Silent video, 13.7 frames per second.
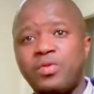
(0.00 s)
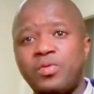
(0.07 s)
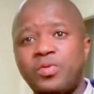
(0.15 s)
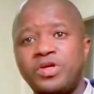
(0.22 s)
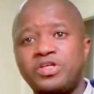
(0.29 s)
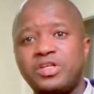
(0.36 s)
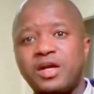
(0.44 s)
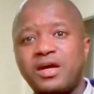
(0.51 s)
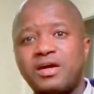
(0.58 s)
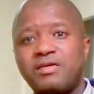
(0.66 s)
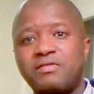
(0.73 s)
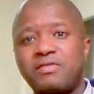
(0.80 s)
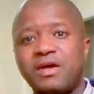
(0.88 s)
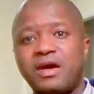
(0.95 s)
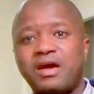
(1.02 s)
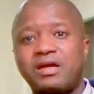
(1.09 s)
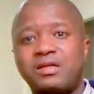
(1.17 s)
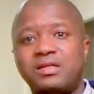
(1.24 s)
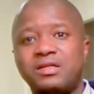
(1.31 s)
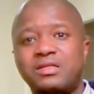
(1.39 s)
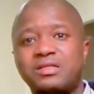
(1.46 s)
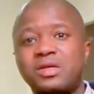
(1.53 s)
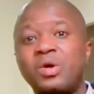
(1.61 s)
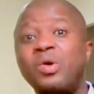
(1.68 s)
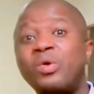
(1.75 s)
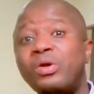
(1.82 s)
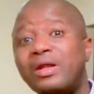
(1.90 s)
which have had its
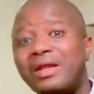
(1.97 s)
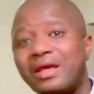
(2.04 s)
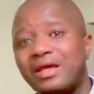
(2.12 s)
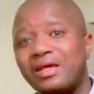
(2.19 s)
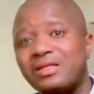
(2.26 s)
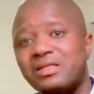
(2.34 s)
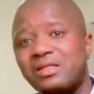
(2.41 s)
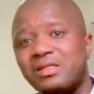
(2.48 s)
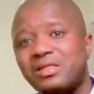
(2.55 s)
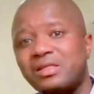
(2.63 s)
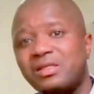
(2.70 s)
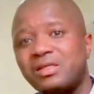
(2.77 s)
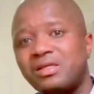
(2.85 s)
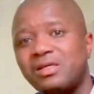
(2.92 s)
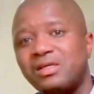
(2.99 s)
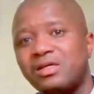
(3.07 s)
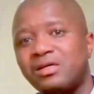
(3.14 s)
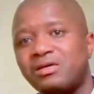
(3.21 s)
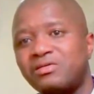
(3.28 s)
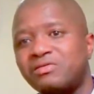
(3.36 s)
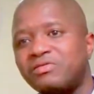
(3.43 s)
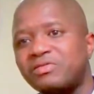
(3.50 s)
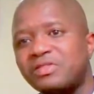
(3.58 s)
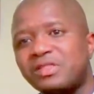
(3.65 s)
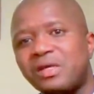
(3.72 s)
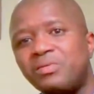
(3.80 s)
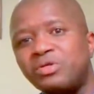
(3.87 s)
own legacy of
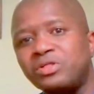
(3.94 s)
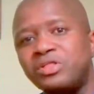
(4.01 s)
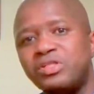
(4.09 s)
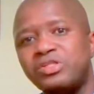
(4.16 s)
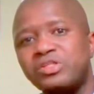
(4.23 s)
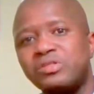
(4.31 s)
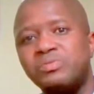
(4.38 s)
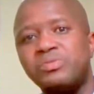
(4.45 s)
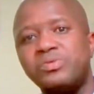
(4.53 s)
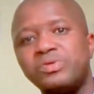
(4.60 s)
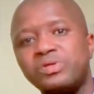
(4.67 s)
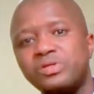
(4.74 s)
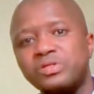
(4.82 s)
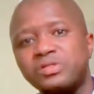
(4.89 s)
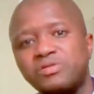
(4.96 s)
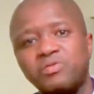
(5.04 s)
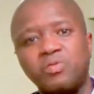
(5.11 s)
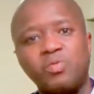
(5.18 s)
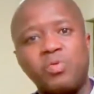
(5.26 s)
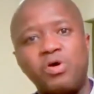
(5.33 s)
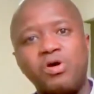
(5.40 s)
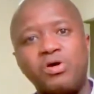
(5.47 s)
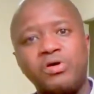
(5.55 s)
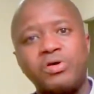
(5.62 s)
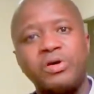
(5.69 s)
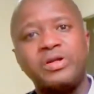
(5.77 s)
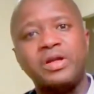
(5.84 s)
simultaneous periods of
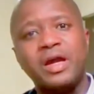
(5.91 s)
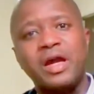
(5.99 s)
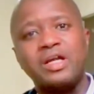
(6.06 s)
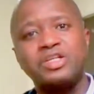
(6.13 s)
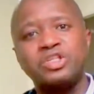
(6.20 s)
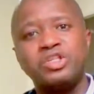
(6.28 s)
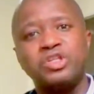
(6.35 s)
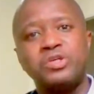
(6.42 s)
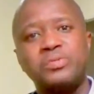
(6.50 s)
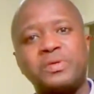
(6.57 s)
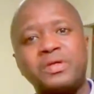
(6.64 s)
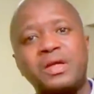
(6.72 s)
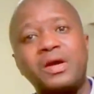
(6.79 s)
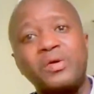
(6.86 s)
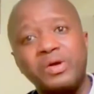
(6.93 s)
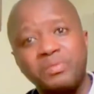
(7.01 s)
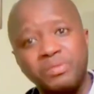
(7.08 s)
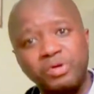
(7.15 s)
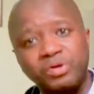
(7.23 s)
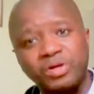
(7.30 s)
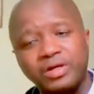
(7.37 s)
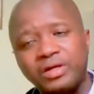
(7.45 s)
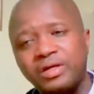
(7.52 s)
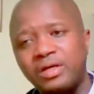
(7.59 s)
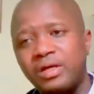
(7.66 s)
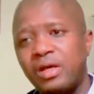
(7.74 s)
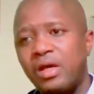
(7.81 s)
war and hardship and now Ebola.
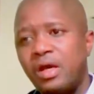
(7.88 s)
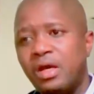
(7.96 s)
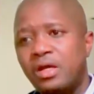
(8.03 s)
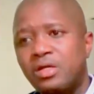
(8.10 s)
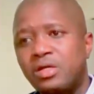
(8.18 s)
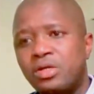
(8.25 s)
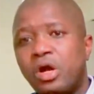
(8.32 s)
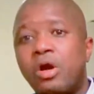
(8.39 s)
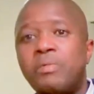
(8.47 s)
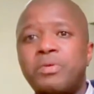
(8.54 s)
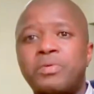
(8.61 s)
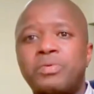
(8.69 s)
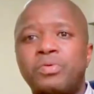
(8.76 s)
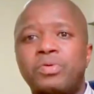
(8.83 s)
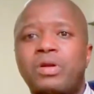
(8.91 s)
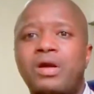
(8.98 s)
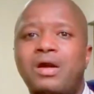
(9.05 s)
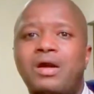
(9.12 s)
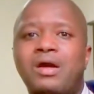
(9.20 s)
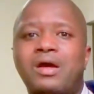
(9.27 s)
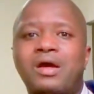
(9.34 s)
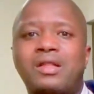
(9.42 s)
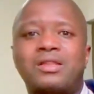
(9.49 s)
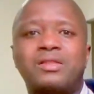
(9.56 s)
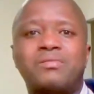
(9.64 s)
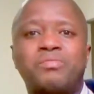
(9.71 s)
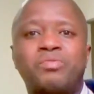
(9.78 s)
Young people are
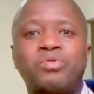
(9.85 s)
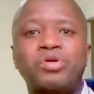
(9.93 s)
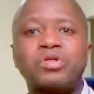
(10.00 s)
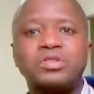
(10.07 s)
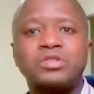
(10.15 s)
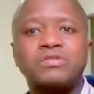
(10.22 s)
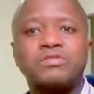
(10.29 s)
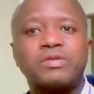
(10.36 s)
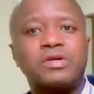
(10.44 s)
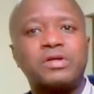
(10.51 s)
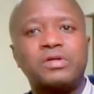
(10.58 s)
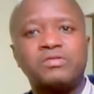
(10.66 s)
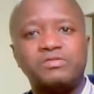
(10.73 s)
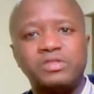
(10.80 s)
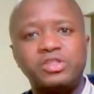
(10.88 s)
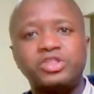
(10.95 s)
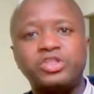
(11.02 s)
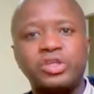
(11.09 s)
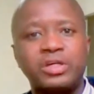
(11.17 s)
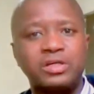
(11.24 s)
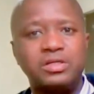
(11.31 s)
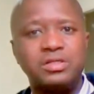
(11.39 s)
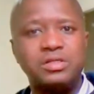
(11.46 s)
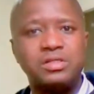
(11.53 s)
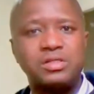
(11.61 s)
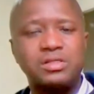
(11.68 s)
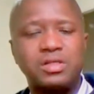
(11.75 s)
at the brunt of all of these
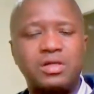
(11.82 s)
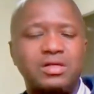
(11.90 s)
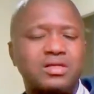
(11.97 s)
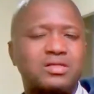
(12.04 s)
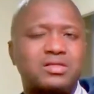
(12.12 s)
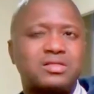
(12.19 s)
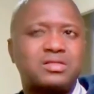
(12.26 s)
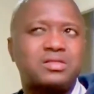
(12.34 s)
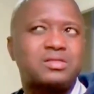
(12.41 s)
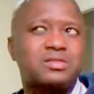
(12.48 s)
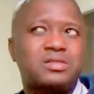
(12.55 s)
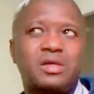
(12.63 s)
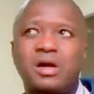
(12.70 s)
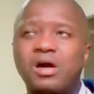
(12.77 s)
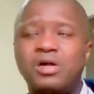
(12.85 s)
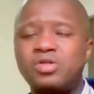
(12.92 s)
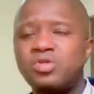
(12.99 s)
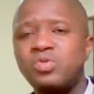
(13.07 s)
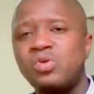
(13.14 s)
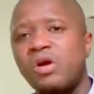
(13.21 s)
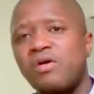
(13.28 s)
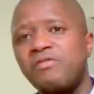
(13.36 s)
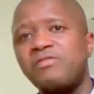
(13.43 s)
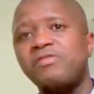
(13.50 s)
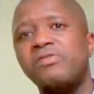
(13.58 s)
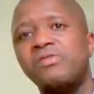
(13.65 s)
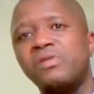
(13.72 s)
challenges, and it's all too
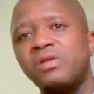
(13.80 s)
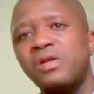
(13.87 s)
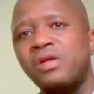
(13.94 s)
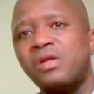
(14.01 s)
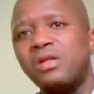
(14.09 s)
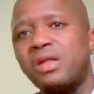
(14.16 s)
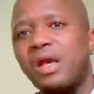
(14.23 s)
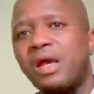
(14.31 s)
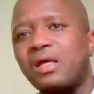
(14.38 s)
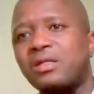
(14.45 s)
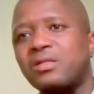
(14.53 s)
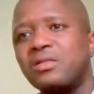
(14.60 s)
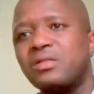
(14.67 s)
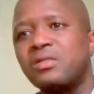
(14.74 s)
often that